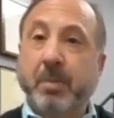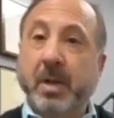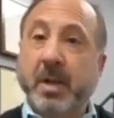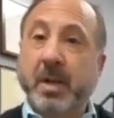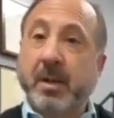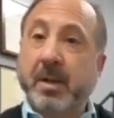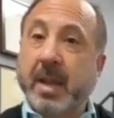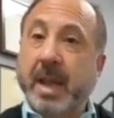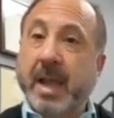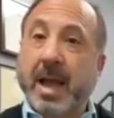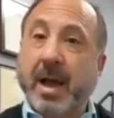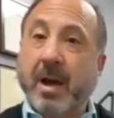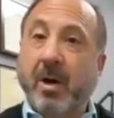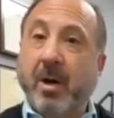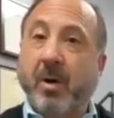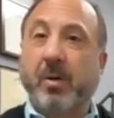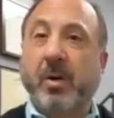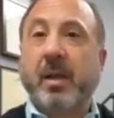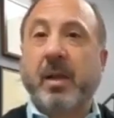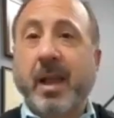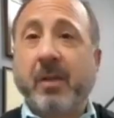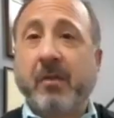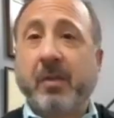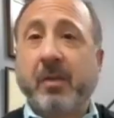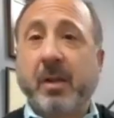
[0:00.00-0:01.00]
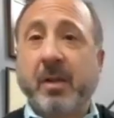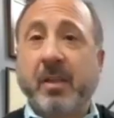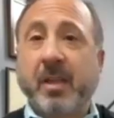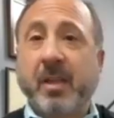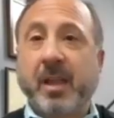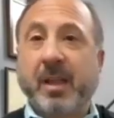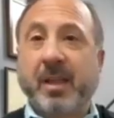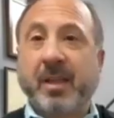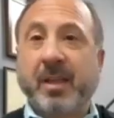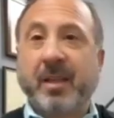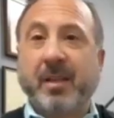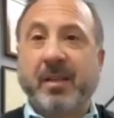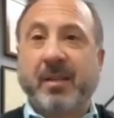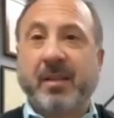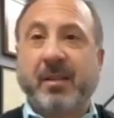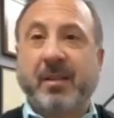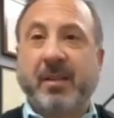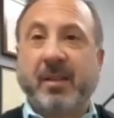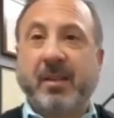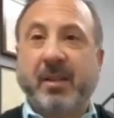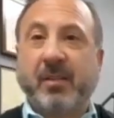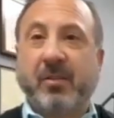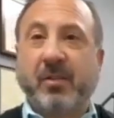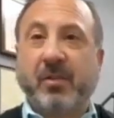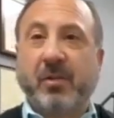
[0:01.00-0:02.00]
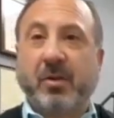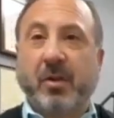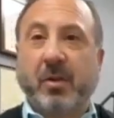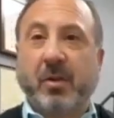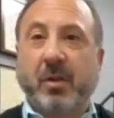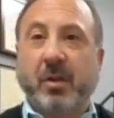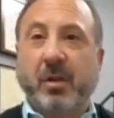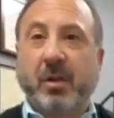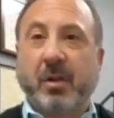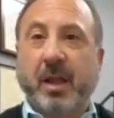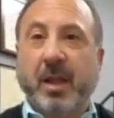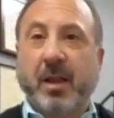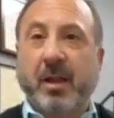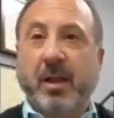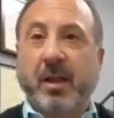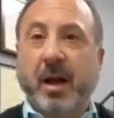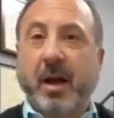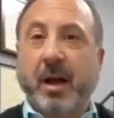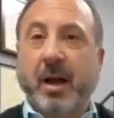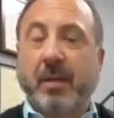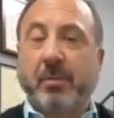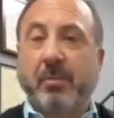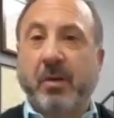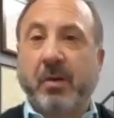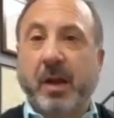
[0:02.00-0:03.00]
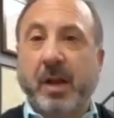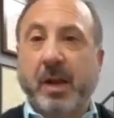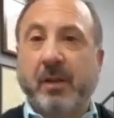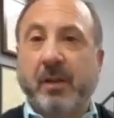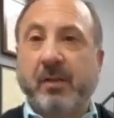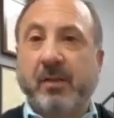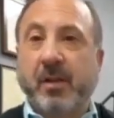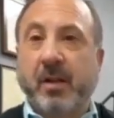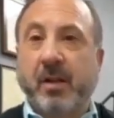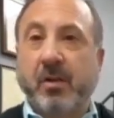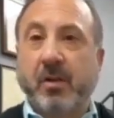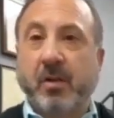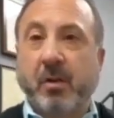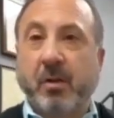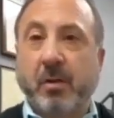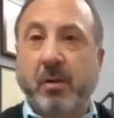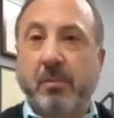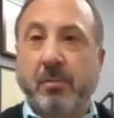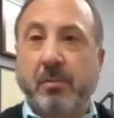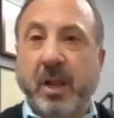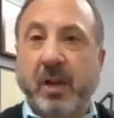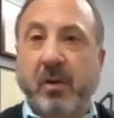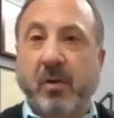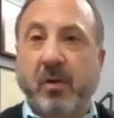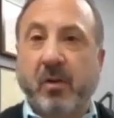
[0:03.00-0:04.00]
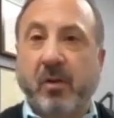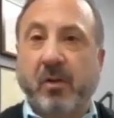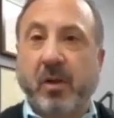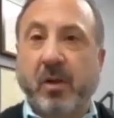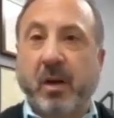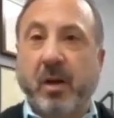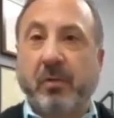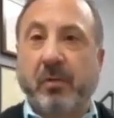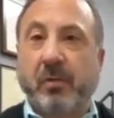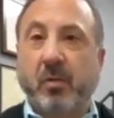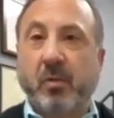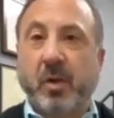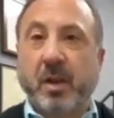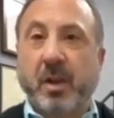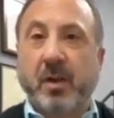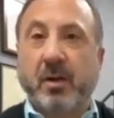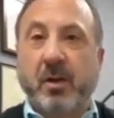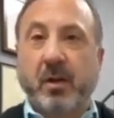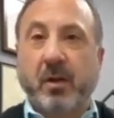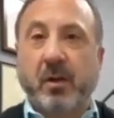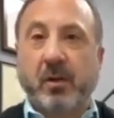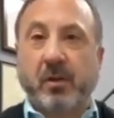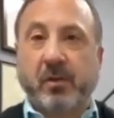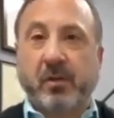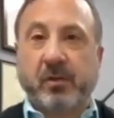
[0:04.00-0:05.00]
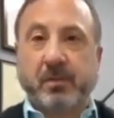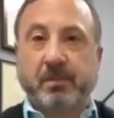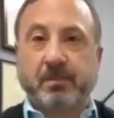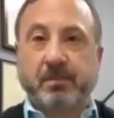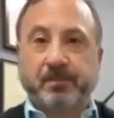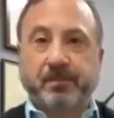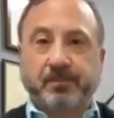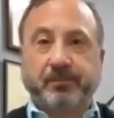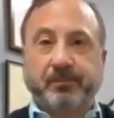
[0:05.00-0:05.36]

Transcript: but now everything is digital and operates under Microsoft Windows.